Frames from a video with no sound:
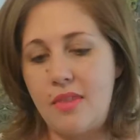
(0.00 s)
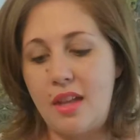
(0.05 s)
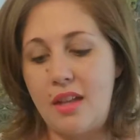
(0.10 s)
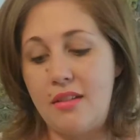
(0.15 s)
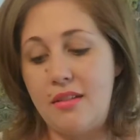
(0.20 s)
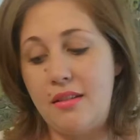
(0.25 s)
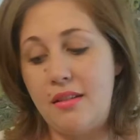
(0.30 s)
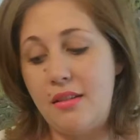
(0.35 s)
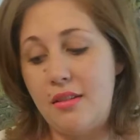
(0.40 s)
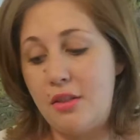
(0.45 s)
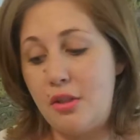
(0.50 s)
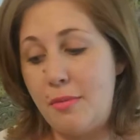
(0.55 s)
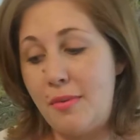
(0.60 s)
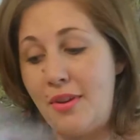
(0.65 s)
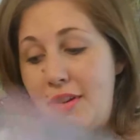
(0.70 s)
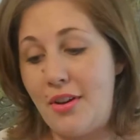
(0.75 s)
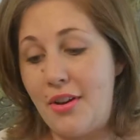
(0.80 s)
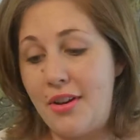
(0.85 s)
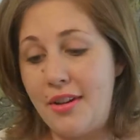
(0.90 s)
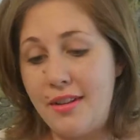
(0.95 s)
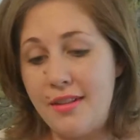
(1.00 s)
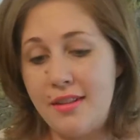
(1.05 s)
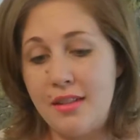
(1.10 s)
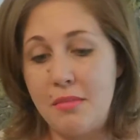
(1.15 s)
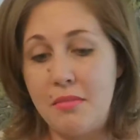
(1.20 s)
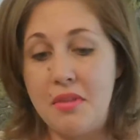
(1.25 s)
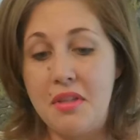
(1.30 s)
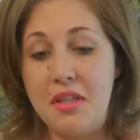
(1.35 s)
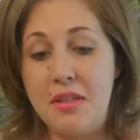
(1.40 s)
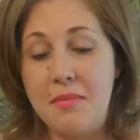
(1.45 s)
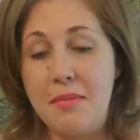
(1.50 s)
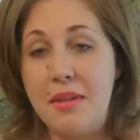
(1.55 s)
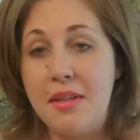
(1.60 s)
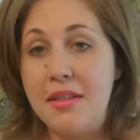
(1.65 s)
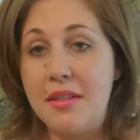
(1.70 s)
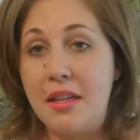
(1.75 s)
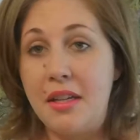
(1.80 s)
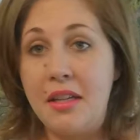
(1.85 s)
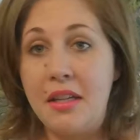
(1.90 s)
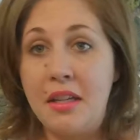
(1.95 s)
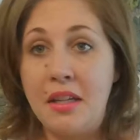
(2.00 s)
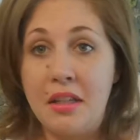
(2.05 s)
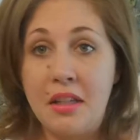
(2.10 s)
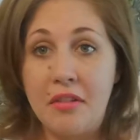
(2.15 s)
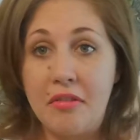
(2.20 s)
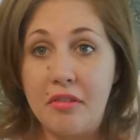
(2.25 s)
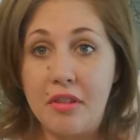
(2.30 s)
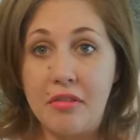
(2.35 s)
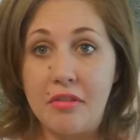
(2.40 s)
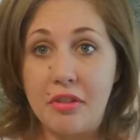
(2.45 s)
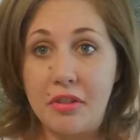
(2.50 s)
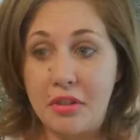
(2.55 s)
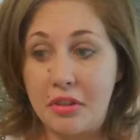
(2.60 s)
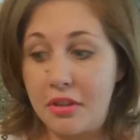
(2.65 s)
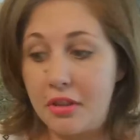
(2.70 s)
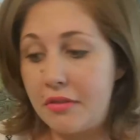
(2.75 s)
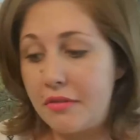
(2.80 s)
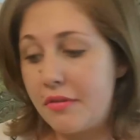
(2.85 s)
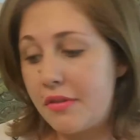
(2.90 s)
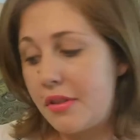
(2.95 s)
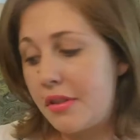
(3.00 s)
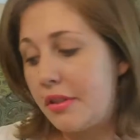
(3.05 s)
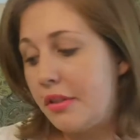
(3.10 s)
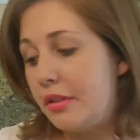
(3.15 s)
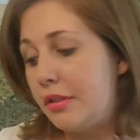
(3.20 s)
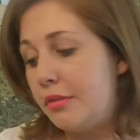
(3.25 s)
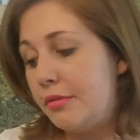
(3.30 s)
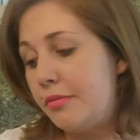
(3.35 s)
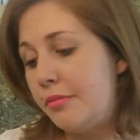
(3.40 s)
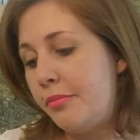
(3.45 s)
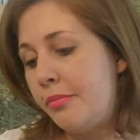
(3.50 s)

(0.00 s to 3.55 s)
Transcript: Um, to be honest, some of these plays I had never even heard of, so